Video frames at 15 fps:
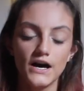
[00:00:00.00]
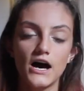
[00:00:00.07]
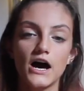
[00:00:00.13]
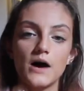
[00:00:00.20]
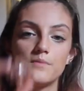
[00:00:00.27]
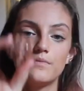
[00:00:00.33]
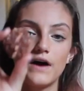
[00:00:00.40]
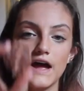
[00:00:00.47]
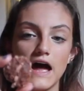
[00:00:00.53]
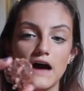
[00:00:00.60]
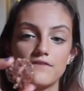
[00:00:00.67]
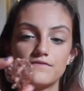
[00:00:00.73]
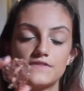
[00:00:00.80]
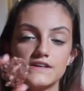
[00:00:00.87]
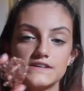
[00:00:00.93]
I
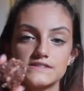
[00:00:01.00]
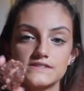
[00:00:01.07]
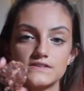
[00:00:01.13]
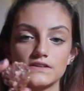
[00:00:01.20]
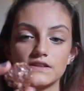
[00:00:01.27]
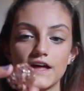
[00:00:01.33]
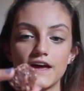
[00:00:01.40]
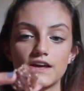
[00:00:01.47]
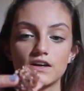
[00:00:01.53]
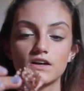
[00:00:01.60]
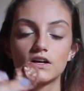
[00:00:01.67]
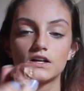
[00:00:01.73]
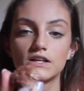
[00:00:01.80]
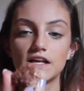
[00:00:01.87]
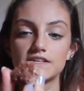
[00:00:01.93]
have this like
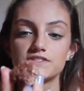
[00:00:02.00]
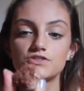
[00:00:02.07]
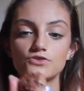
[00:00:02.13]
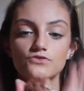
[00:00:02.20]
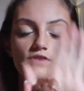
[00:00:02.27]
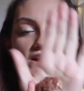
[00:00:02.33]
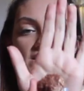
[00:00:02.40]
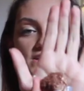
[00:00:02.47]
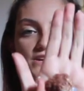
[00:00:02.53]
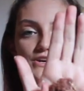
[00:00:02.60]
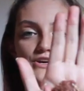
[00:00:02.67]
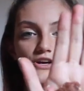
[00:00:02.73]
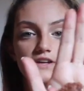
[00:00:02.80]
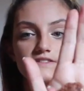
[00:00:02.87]
cluster right here.